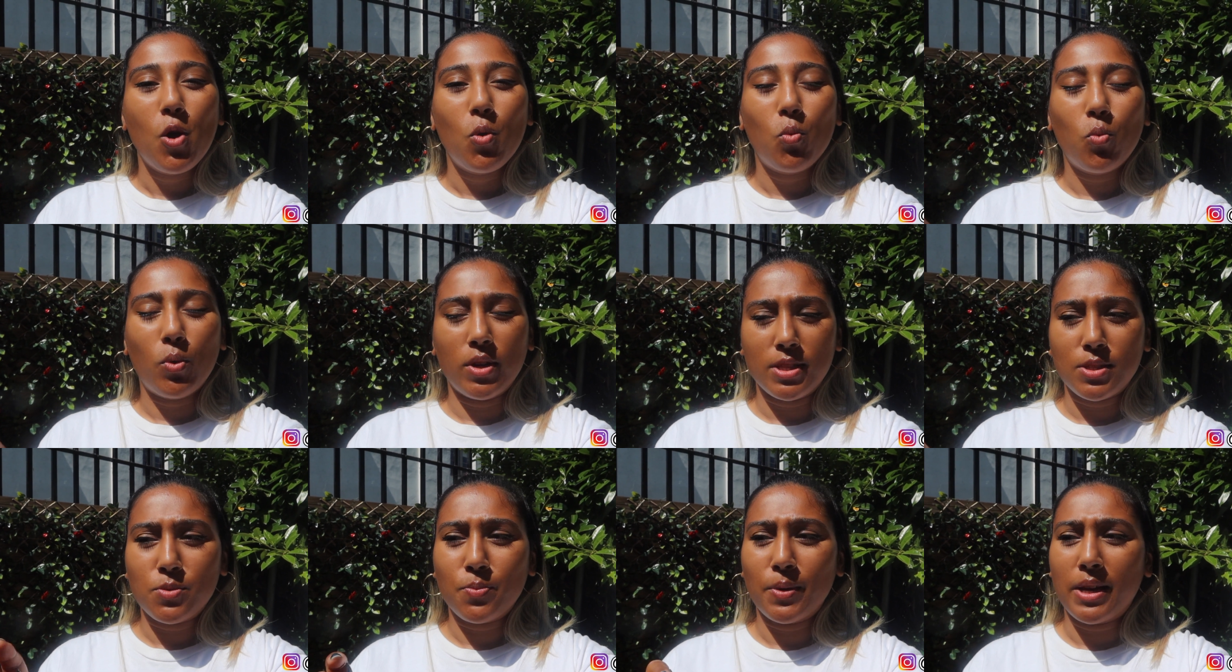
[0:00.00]

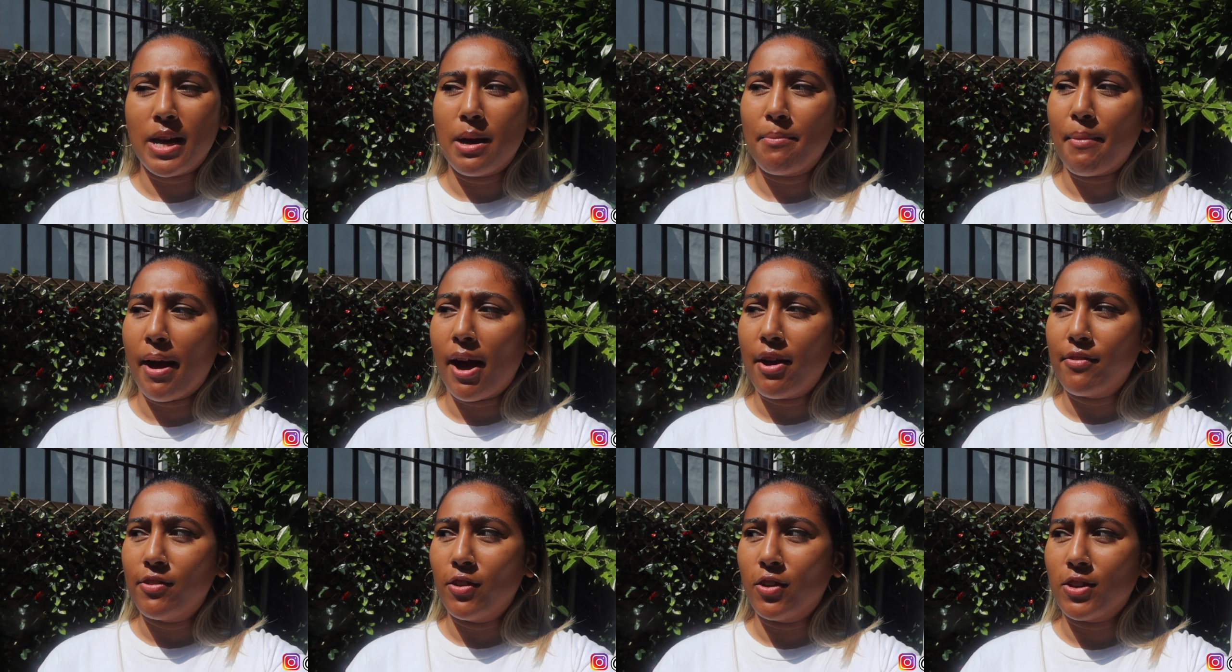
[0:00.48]
once we come
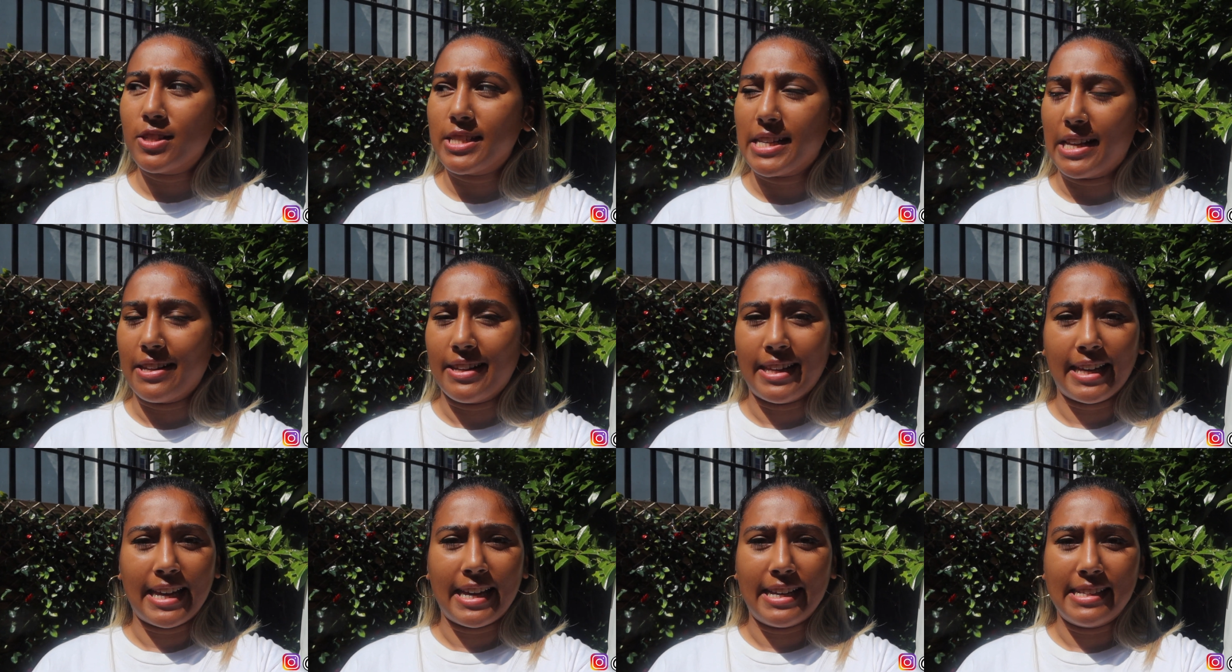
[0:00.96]
out of lockdown,
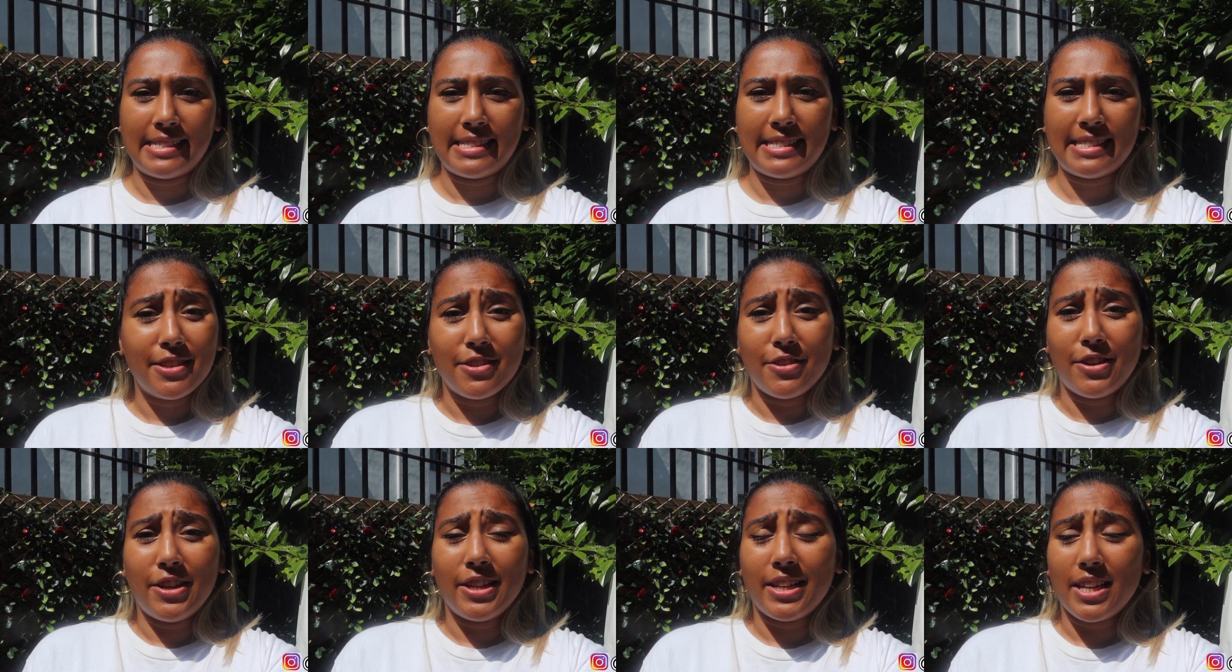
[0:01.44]
I guess.
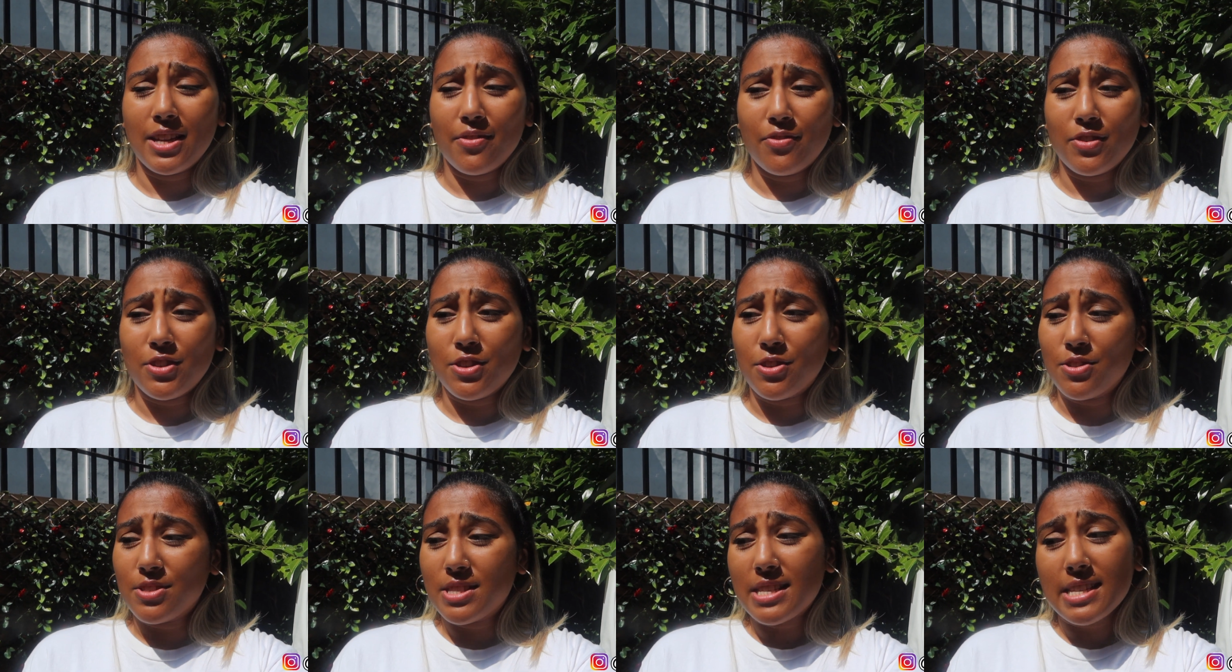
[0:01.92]
You could
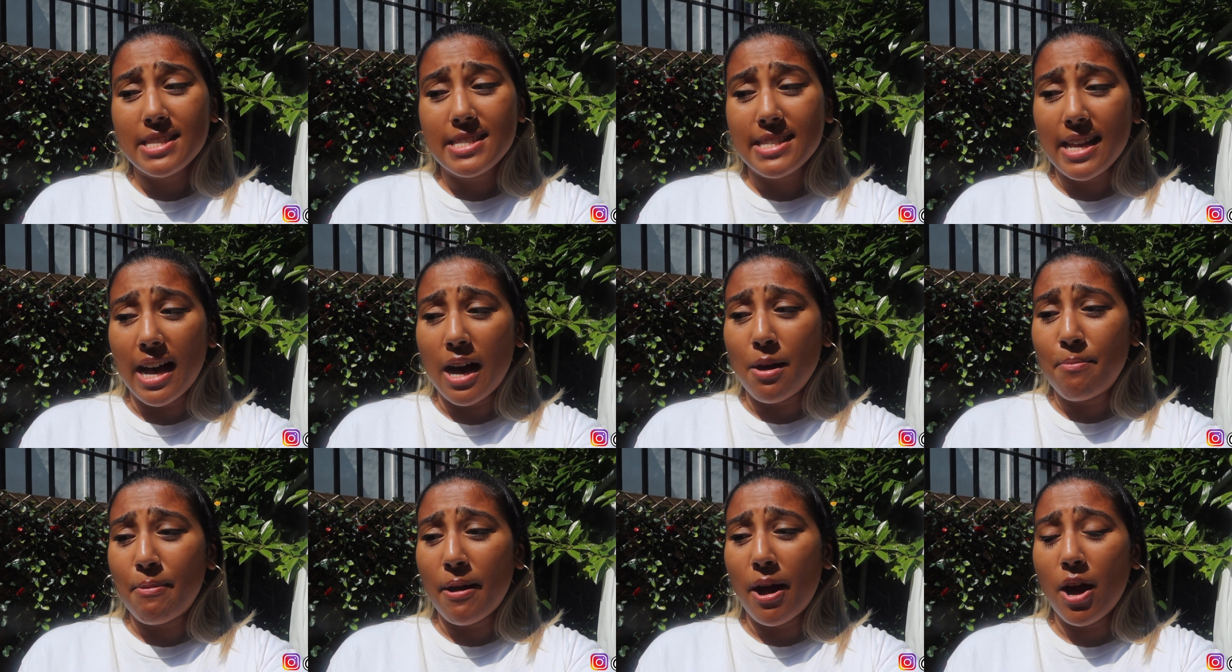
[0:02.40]
even use this
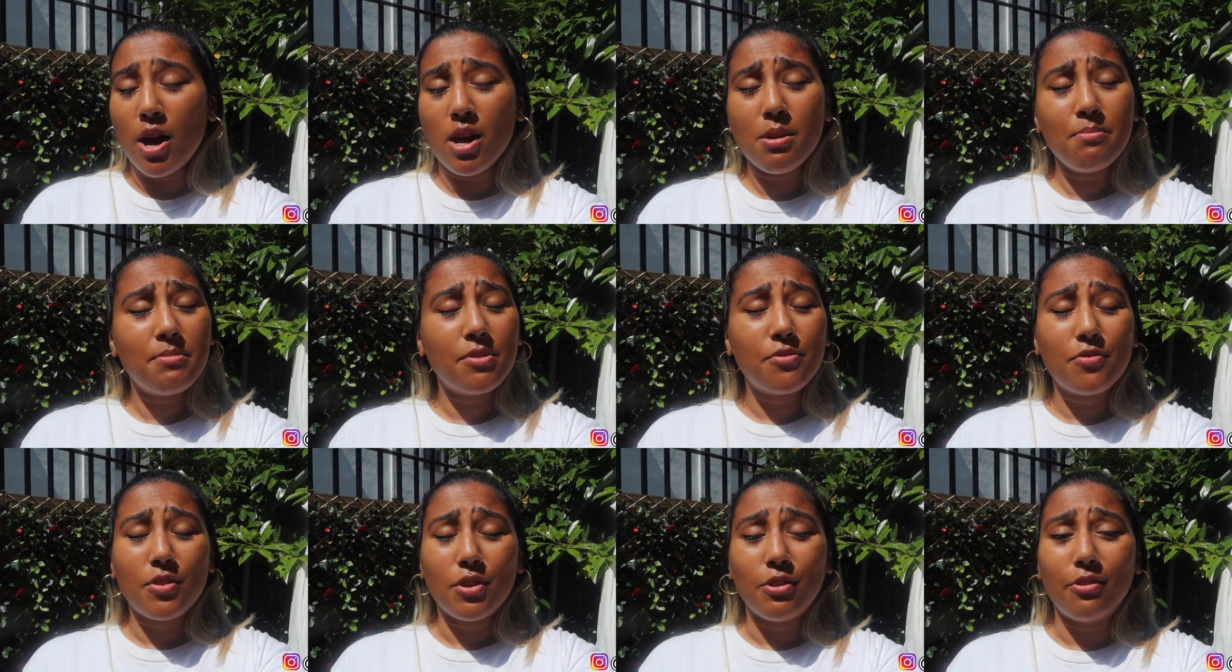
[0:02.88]
setup at home
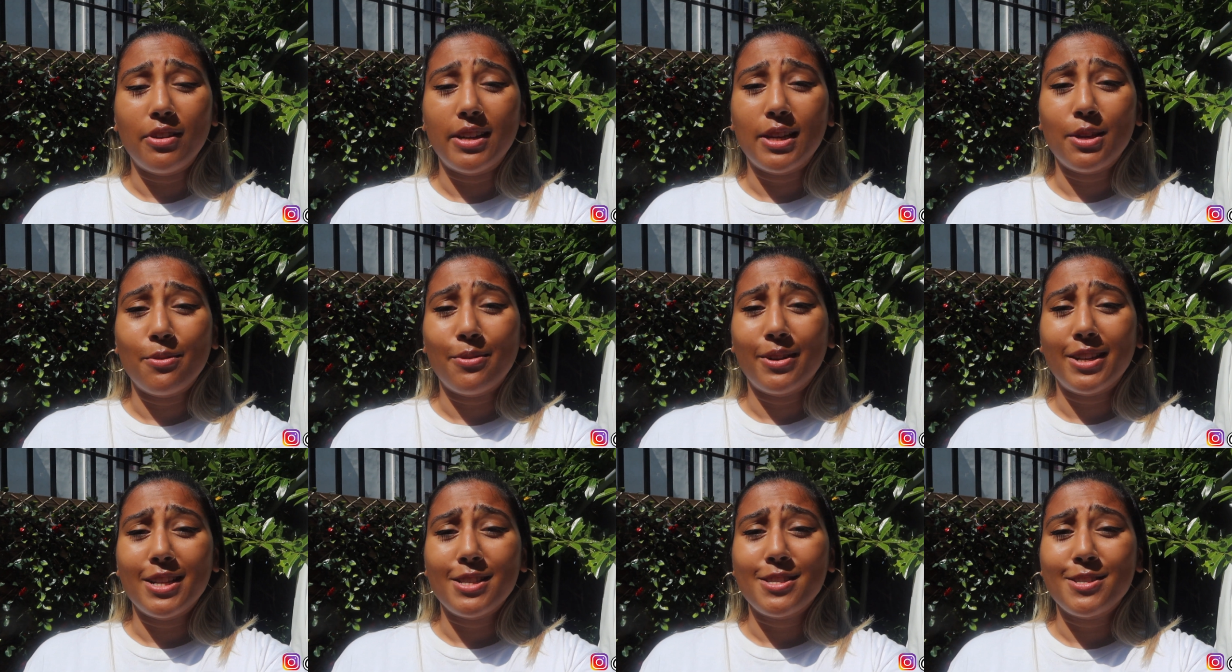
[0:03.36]
if you really
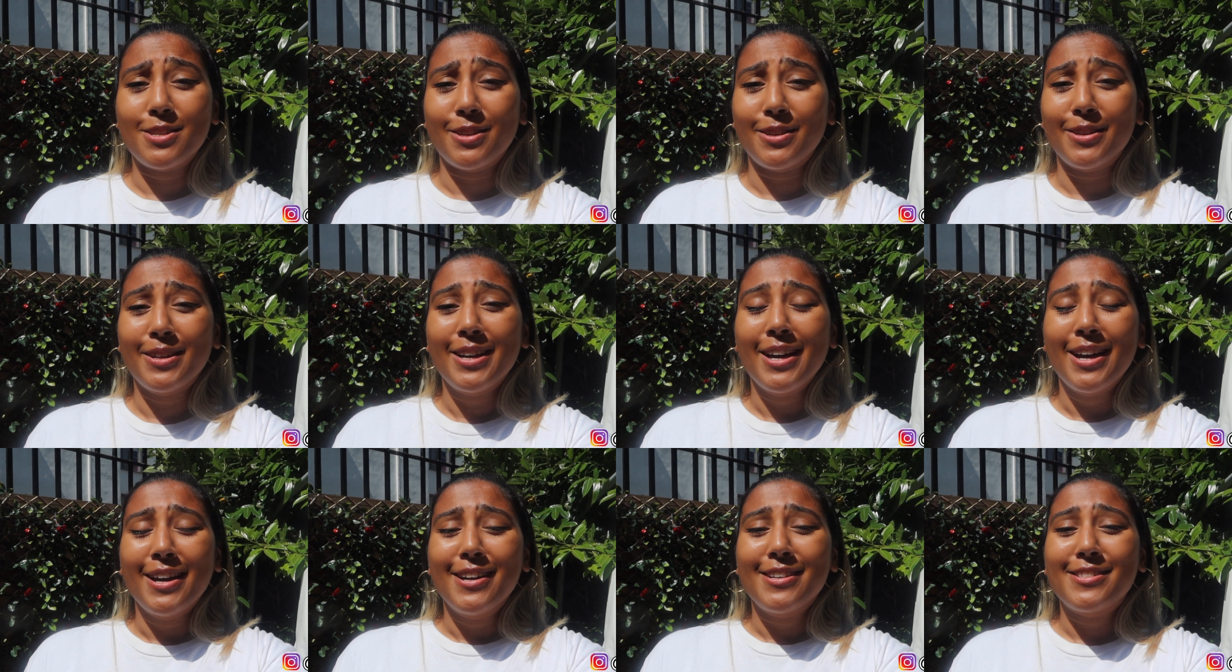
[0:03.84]
wanted
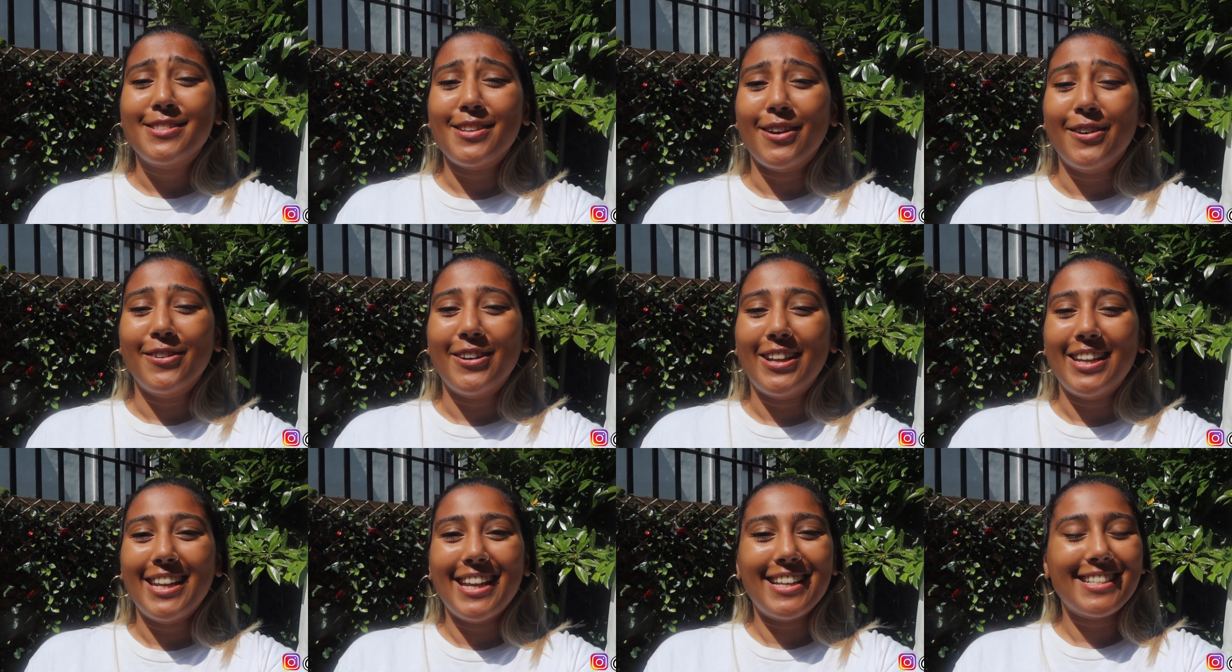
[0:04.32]
to.
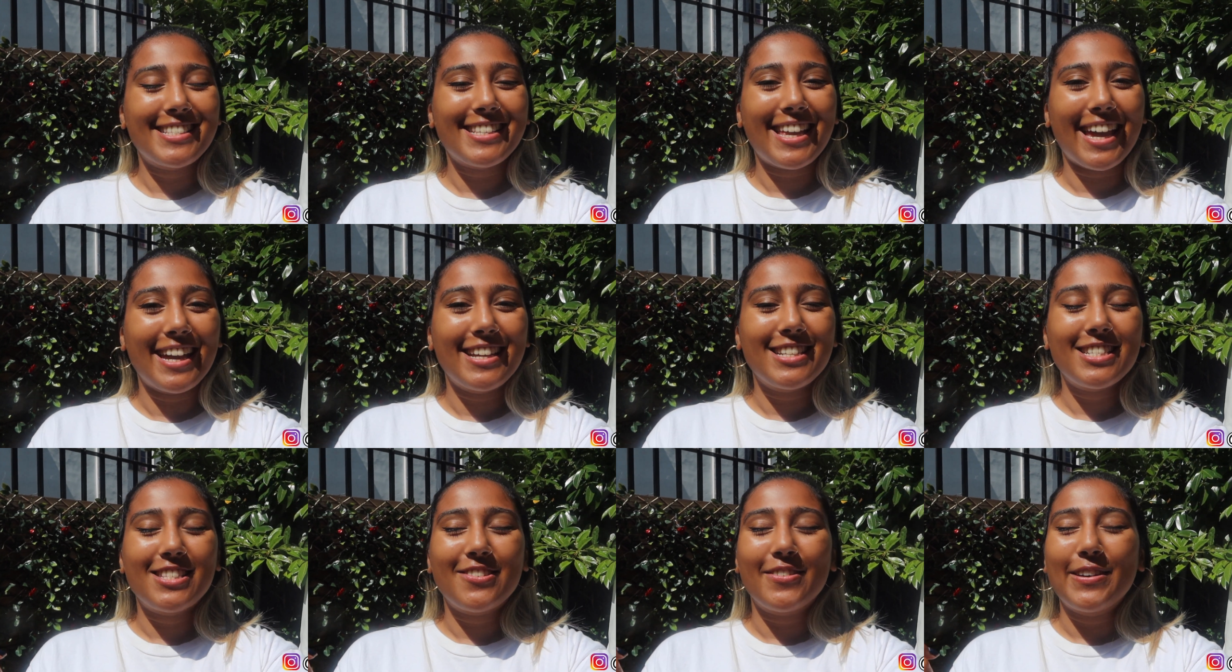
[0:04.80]
So let's get
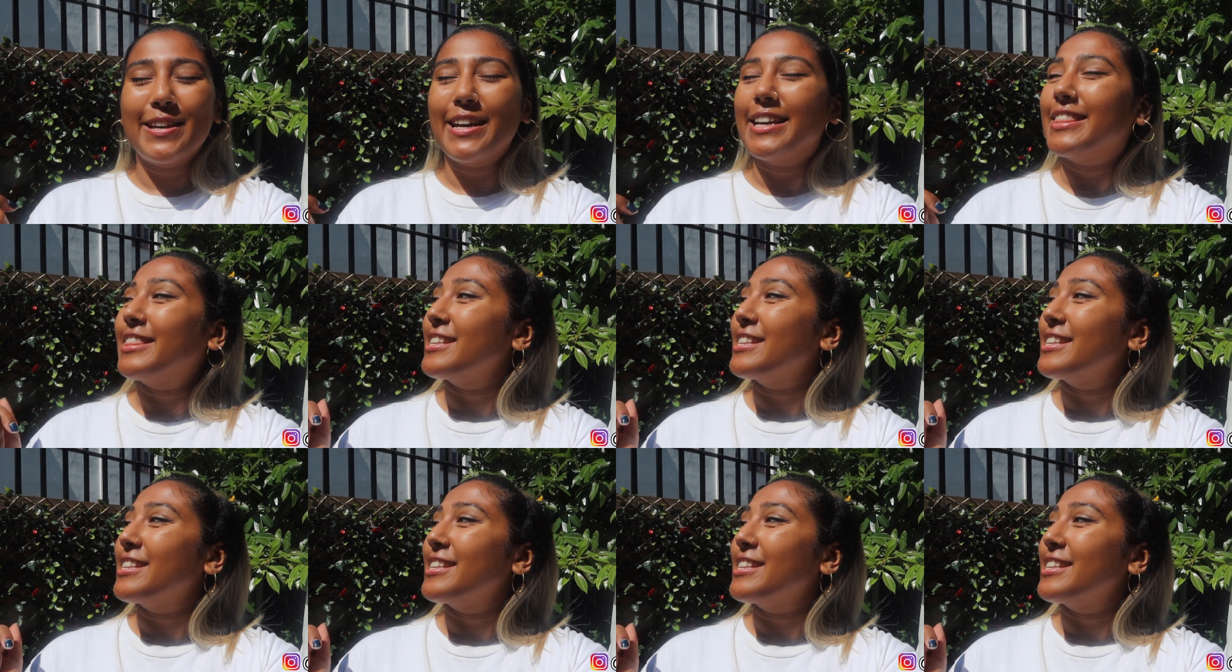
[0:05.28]
into it.